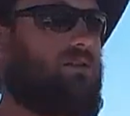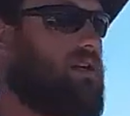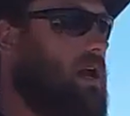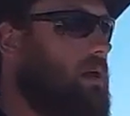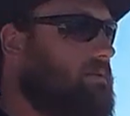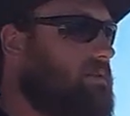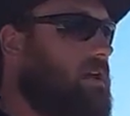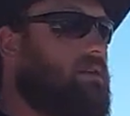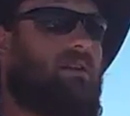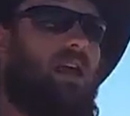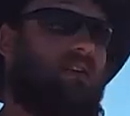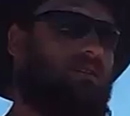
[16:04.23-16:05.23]
times. Now, the
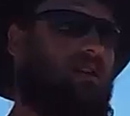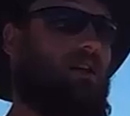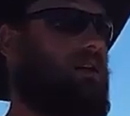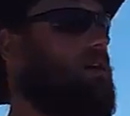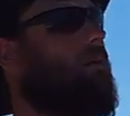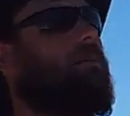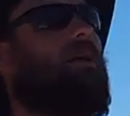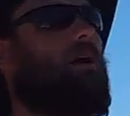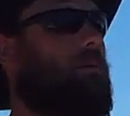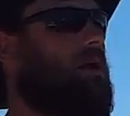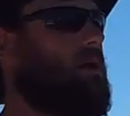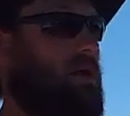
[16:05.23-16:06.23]
next thing coming up,
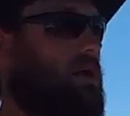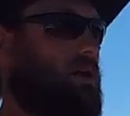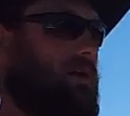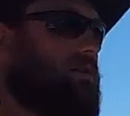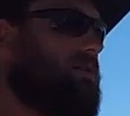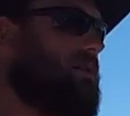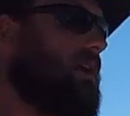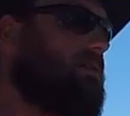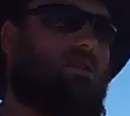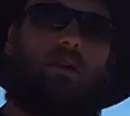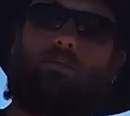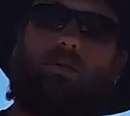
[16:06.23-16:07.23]
and this is
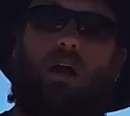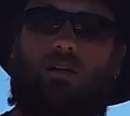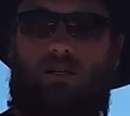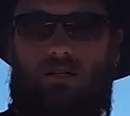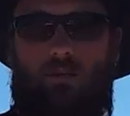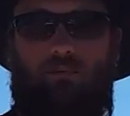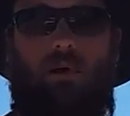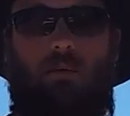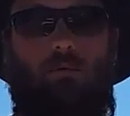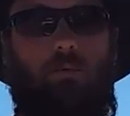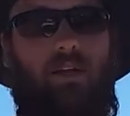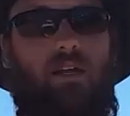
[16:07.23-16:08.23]
actually a project I'm
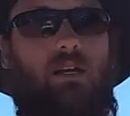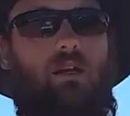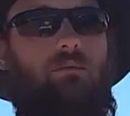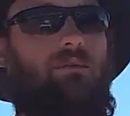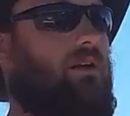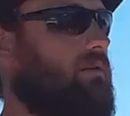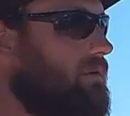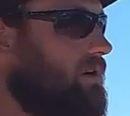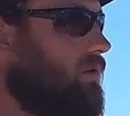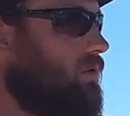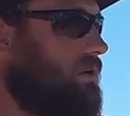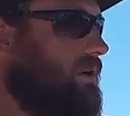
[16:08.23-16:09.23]
probably going to end up
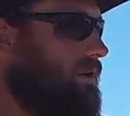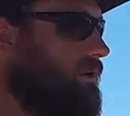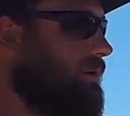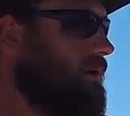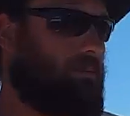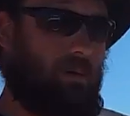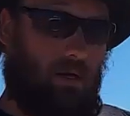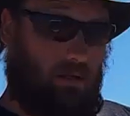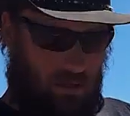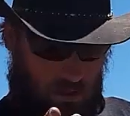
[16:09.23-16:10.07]
recording and doing up on